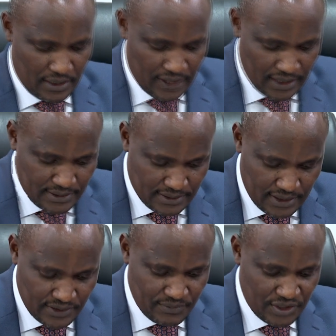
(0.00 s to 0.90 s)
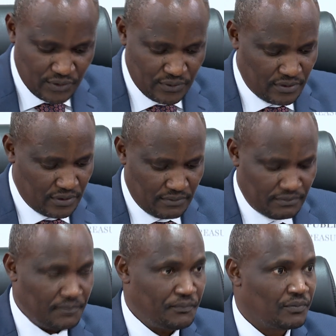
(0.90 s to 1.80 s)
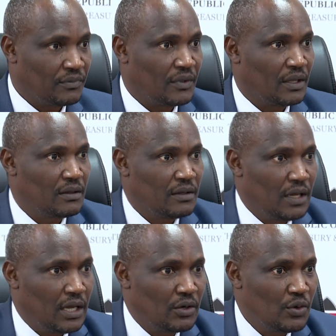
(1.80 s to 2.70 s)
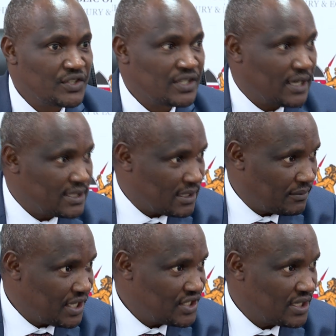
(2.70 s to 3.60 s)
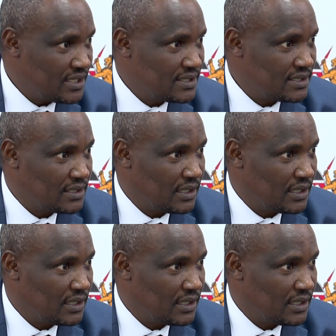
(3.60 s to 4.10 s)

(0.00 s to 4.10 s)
That takes me to cost-cutting measures.